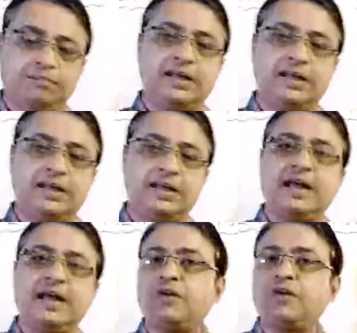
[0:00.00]
that is
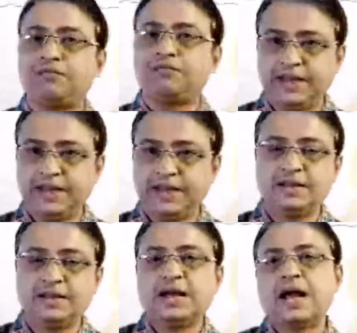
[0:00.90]
f of
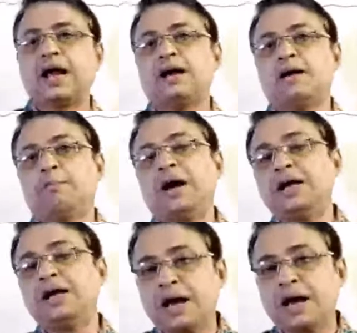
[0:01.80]
t,
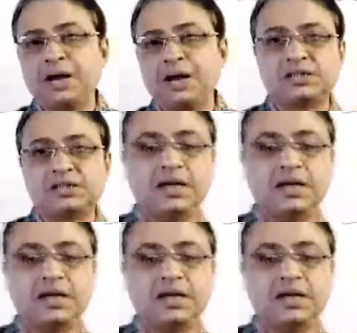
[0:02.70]
by Laplace